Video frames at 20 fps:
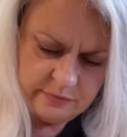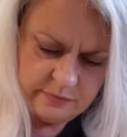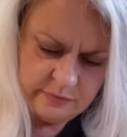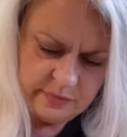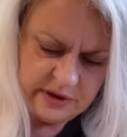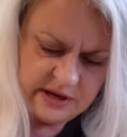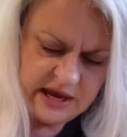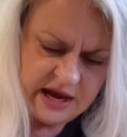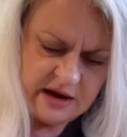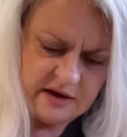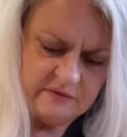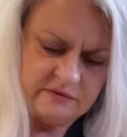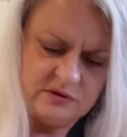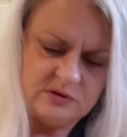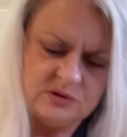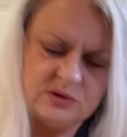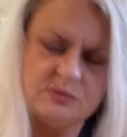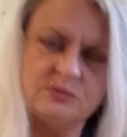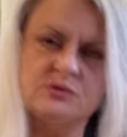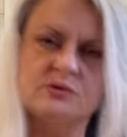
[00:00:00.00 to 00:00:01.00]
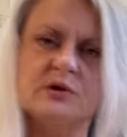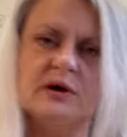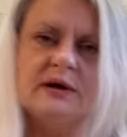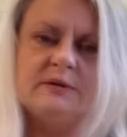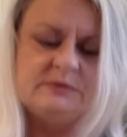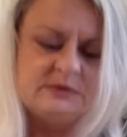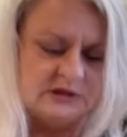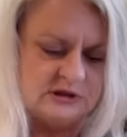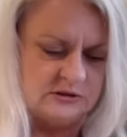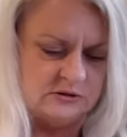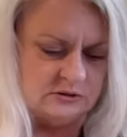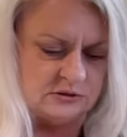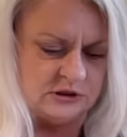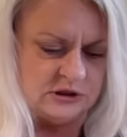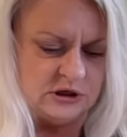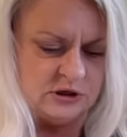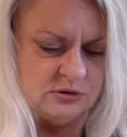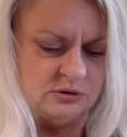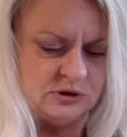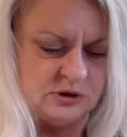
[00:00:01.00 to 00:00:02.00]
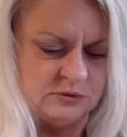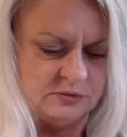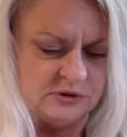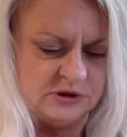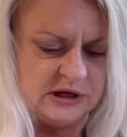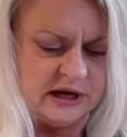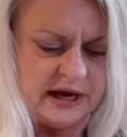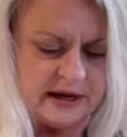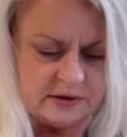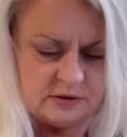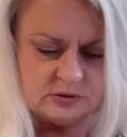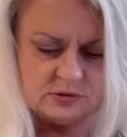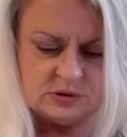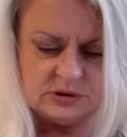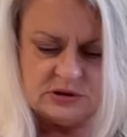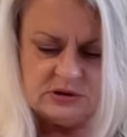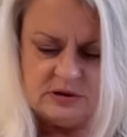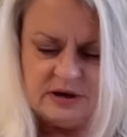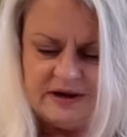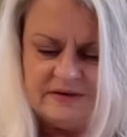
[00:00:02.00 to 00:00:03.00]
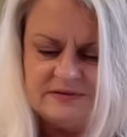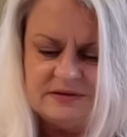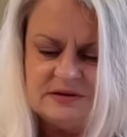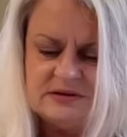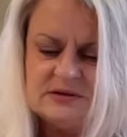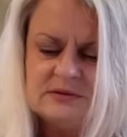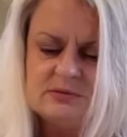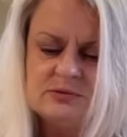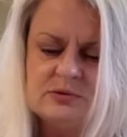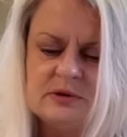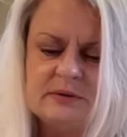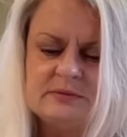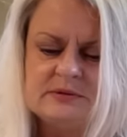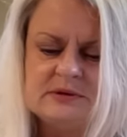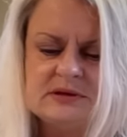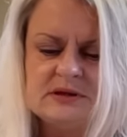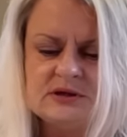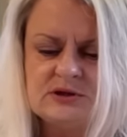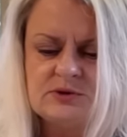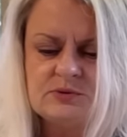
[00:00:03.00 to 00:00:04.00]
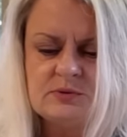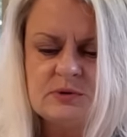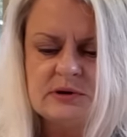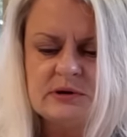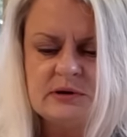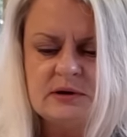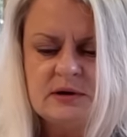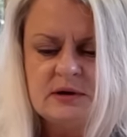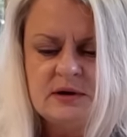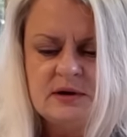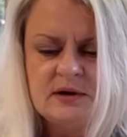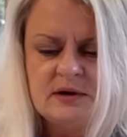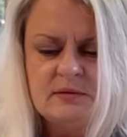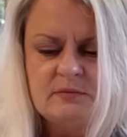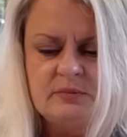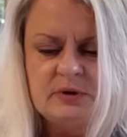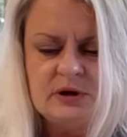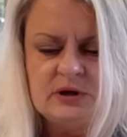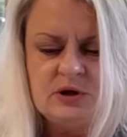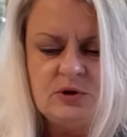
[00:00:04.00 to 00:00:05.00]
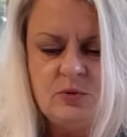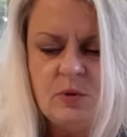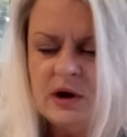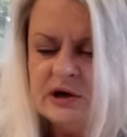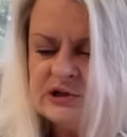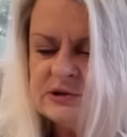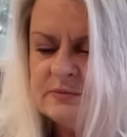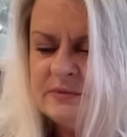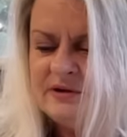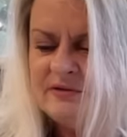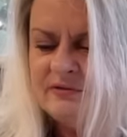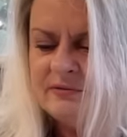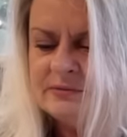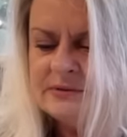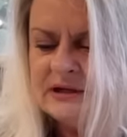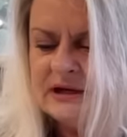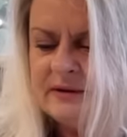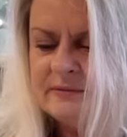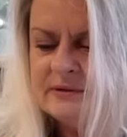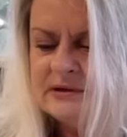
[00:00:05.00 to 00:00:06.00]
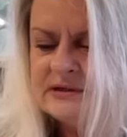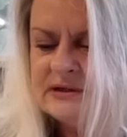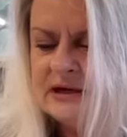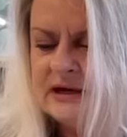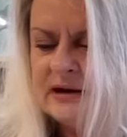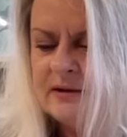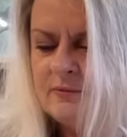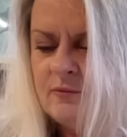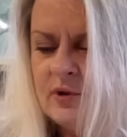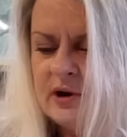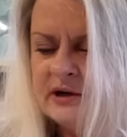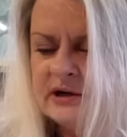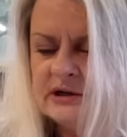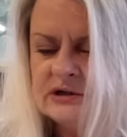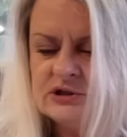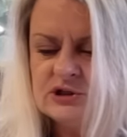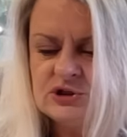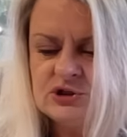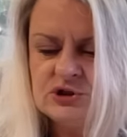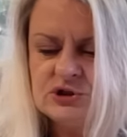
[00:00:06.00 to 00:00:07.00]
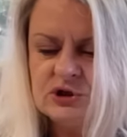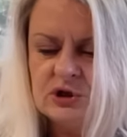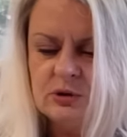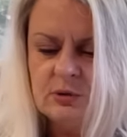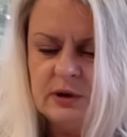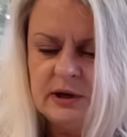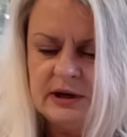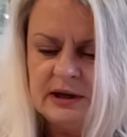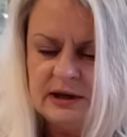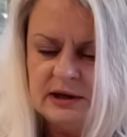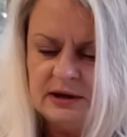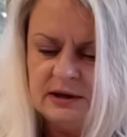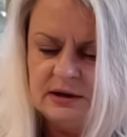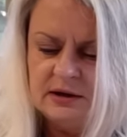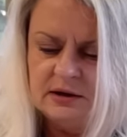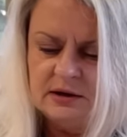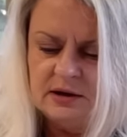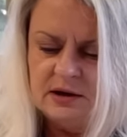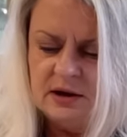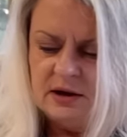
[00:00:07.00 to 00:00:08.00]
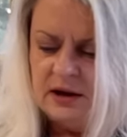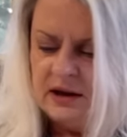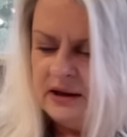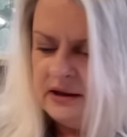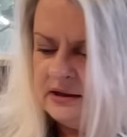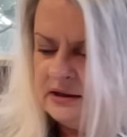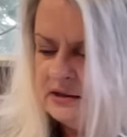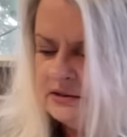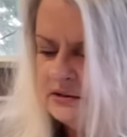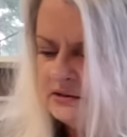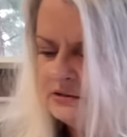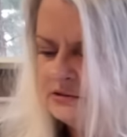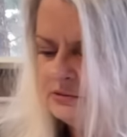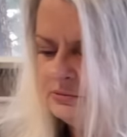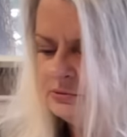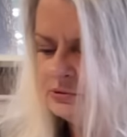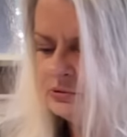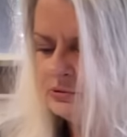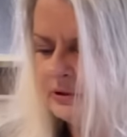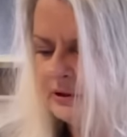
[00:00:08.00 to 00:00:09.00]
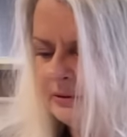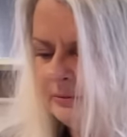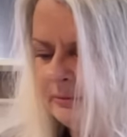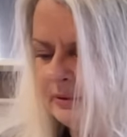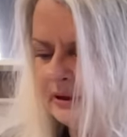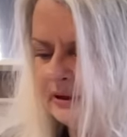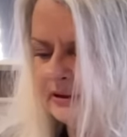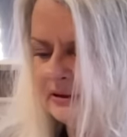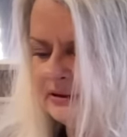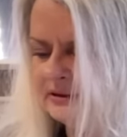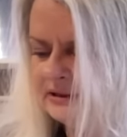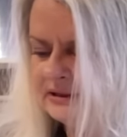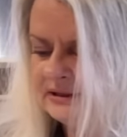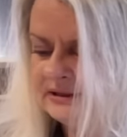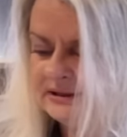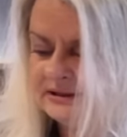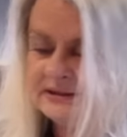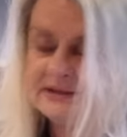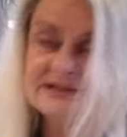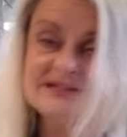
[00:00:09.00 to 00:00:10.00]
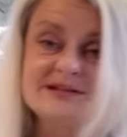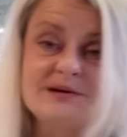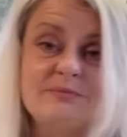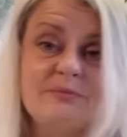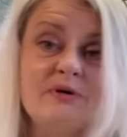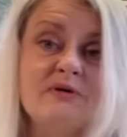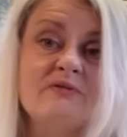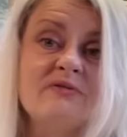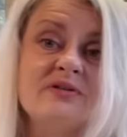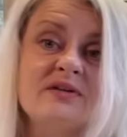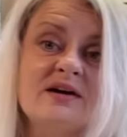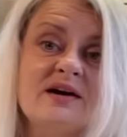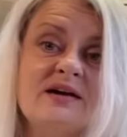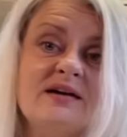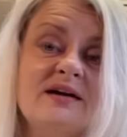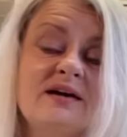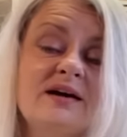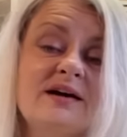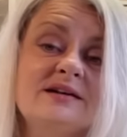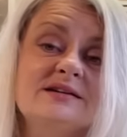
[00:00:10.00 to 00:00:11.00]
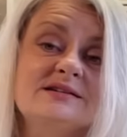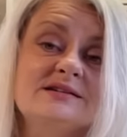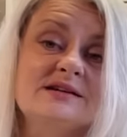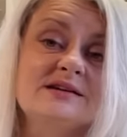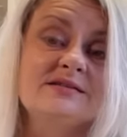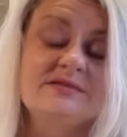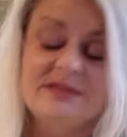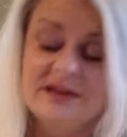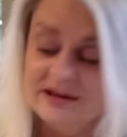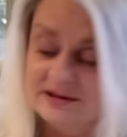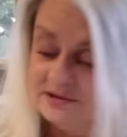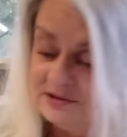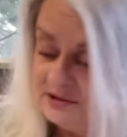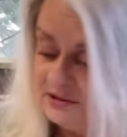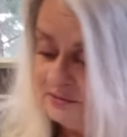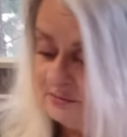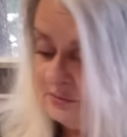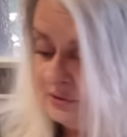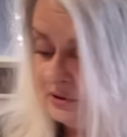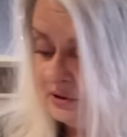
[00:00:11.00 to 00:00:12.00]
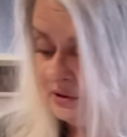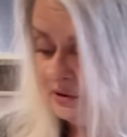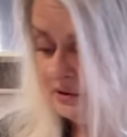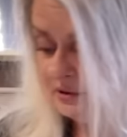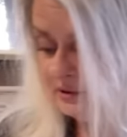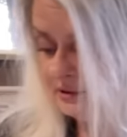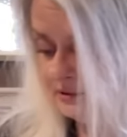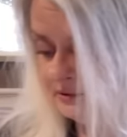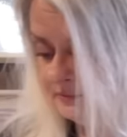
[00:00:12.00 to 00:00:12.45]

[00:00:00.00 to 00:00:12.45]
but yeah, if you subscribe to, to YouTube channels and you haven't subscribed to this one, but you watch me from time to time, why not just go ahead and hit the subscribe button and get us up over that 10,000 mark.